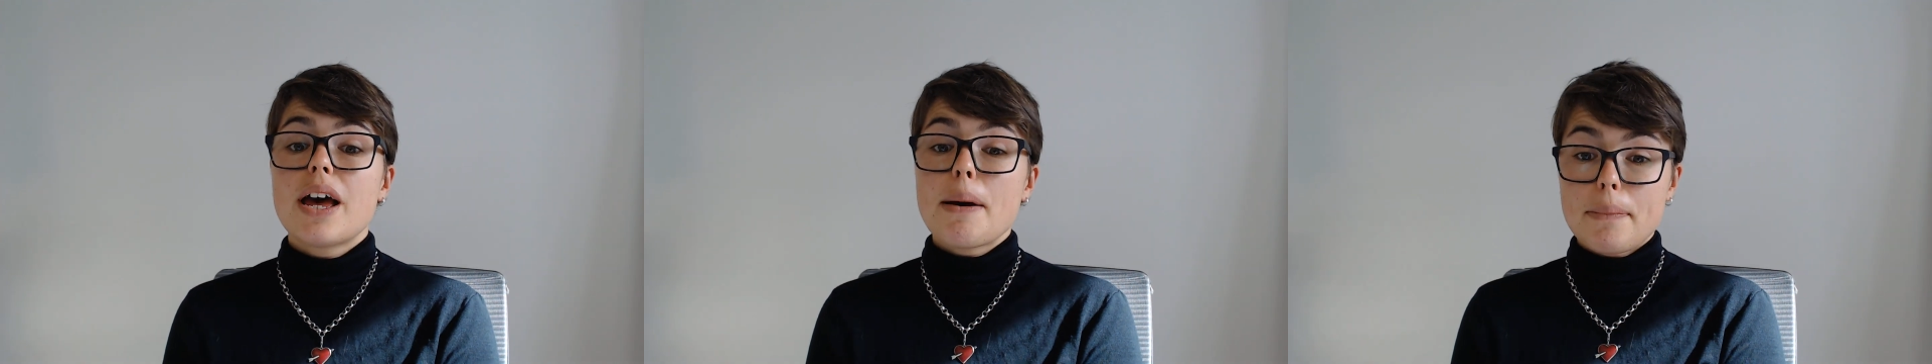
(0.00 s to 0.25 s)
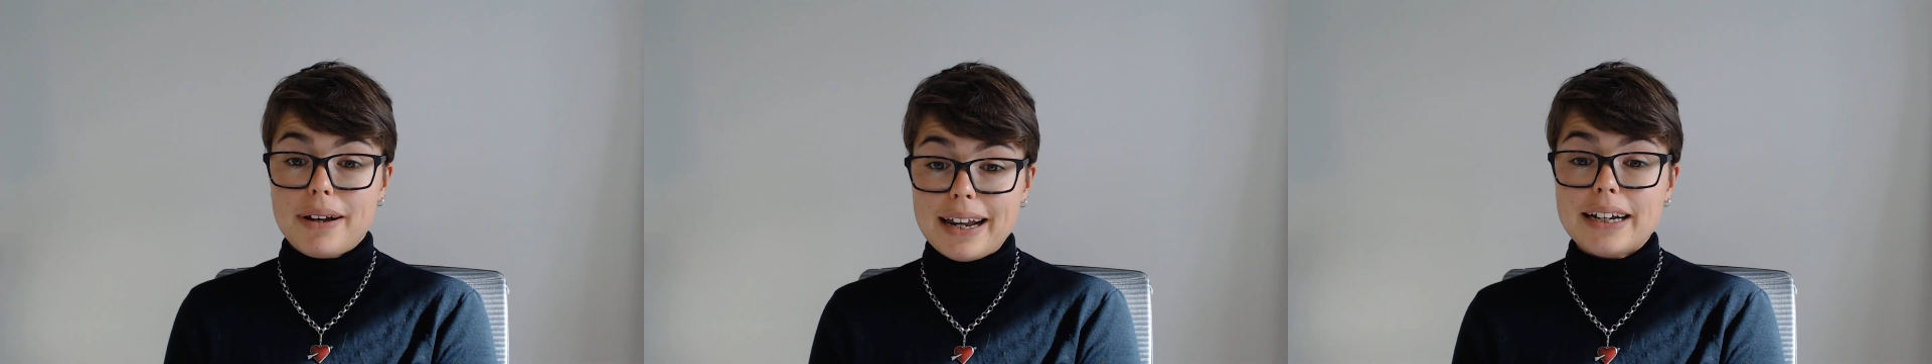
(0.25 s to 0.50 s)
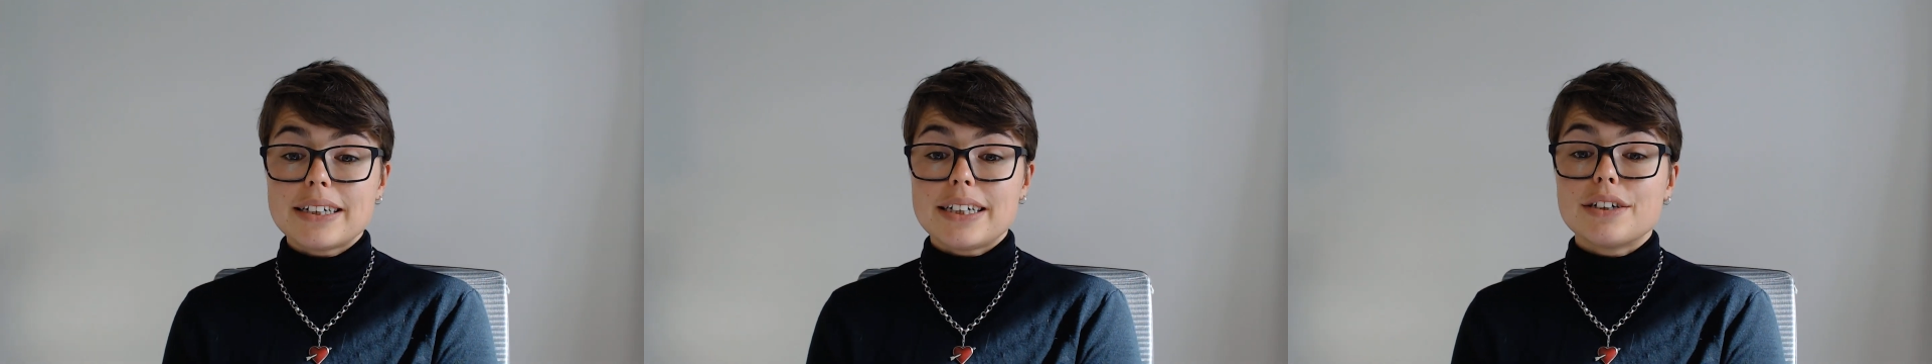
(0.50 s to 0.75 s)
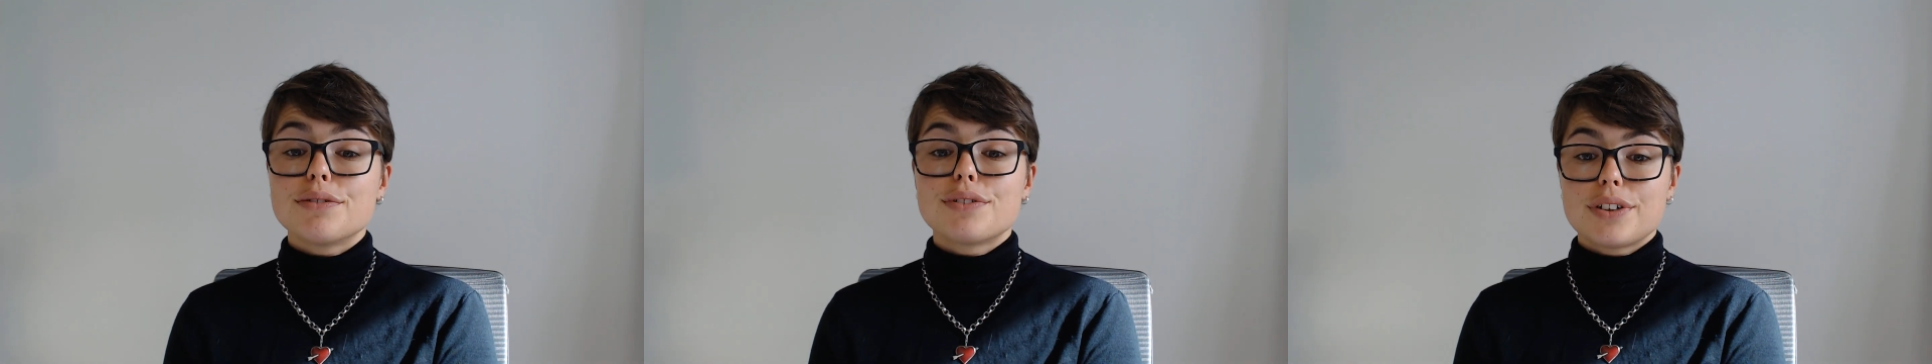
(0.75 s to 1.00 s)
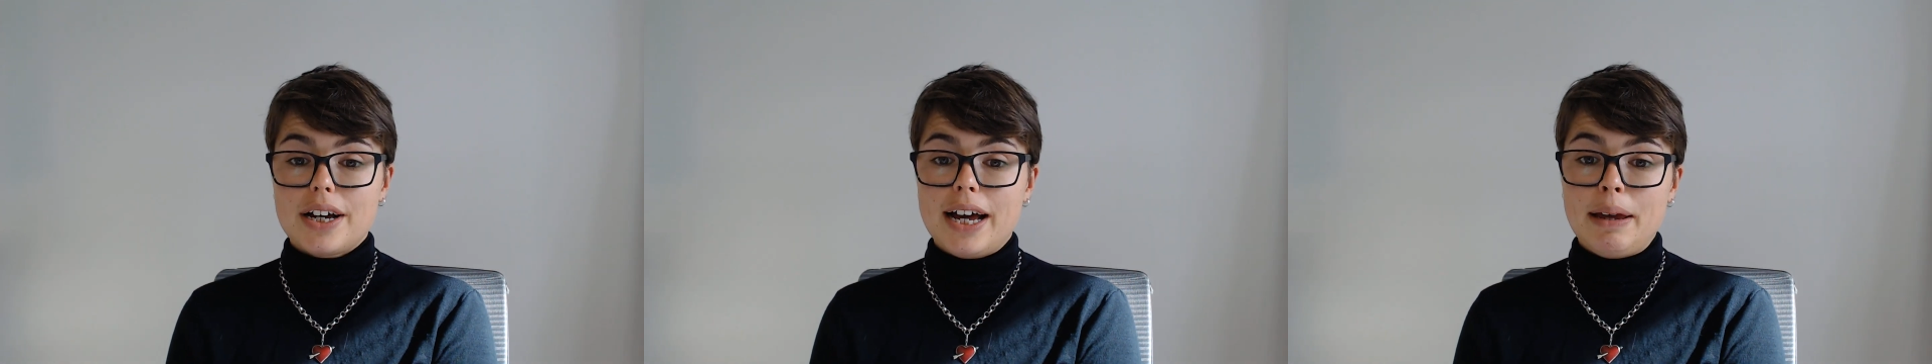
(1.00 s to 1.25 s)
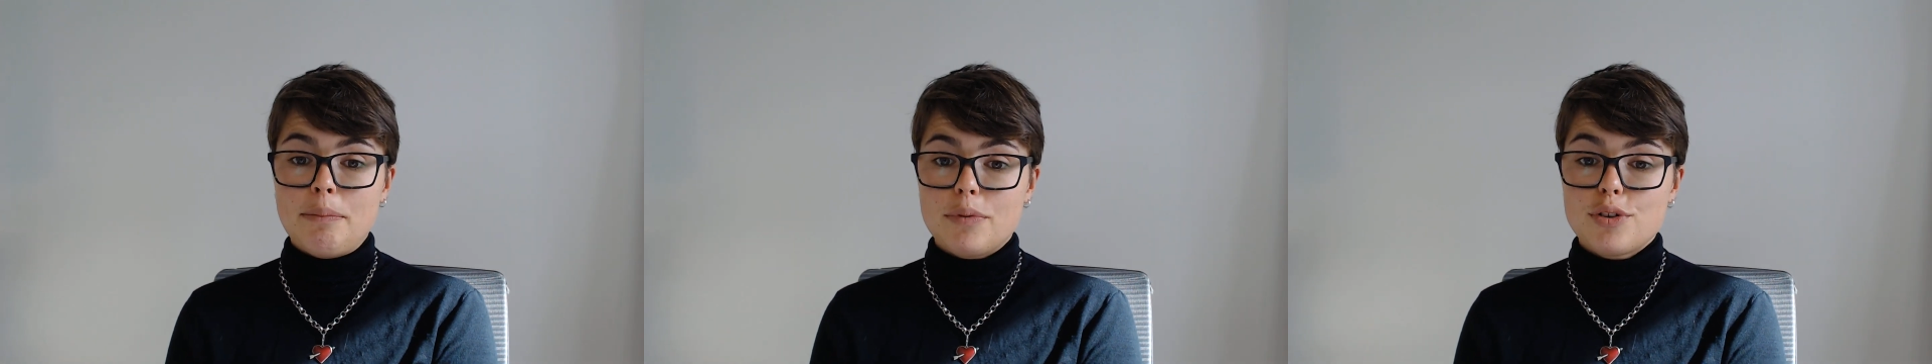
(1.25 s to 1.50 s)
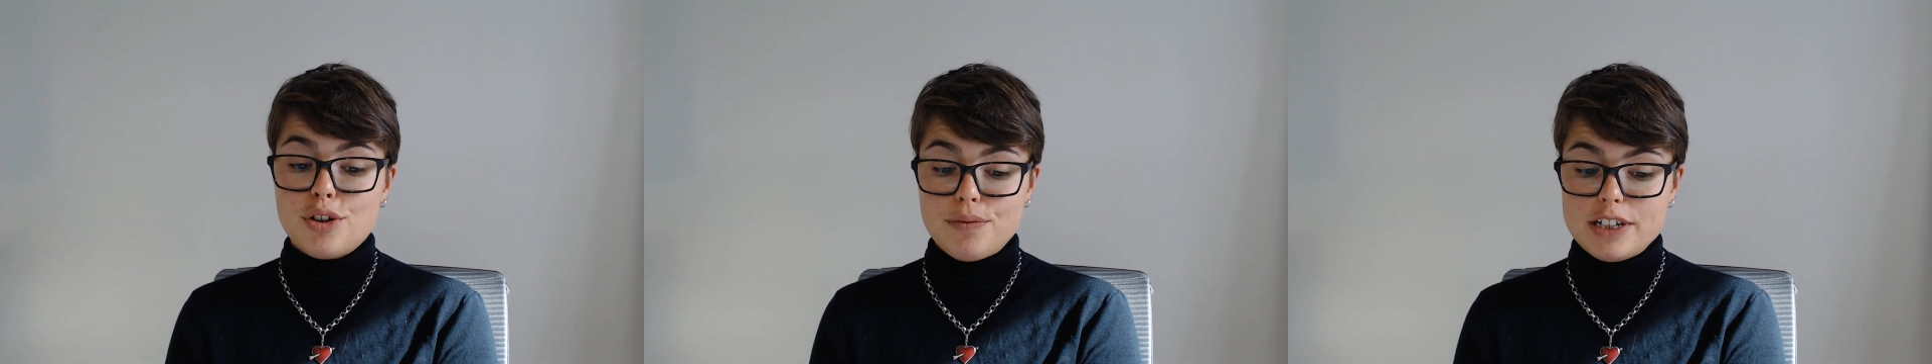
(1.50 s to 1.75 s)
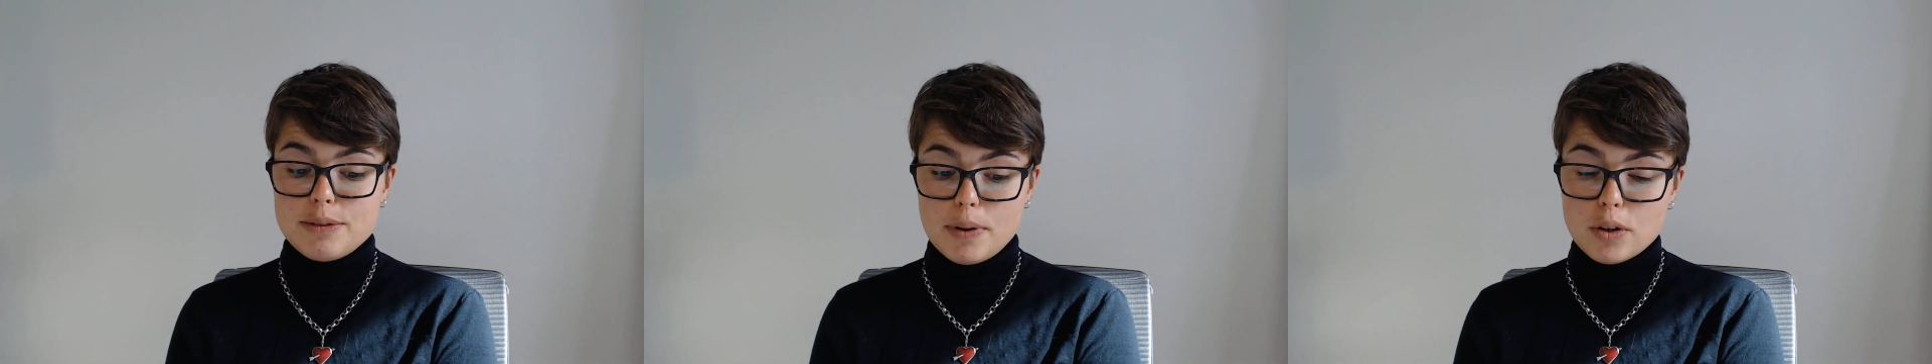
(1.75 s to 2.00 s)
plenty of time to
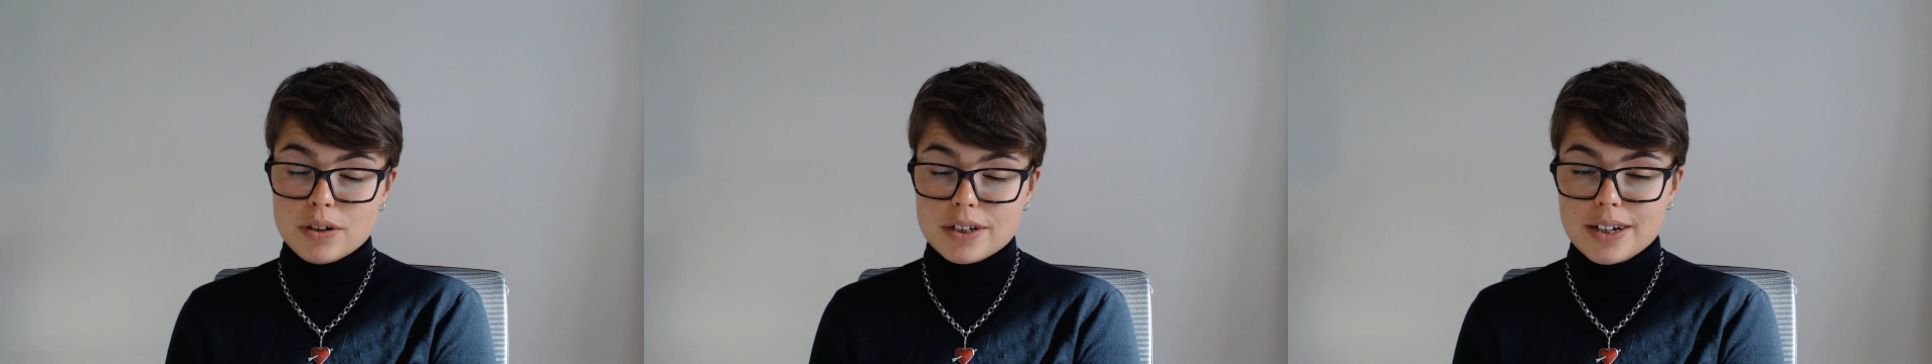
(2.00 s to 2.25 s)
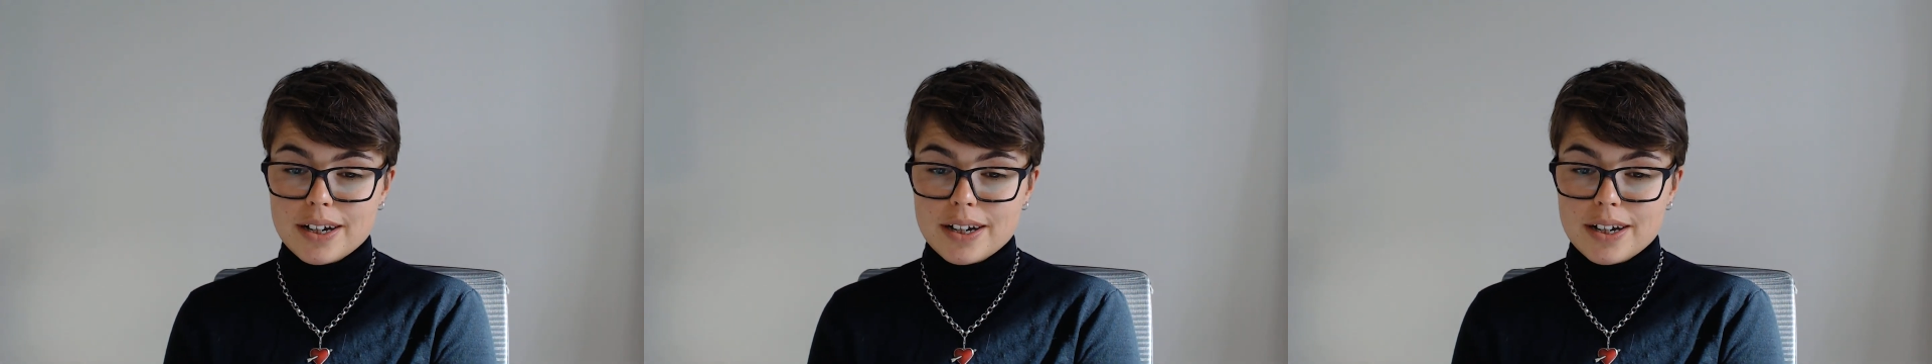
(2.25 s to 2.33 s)
respond.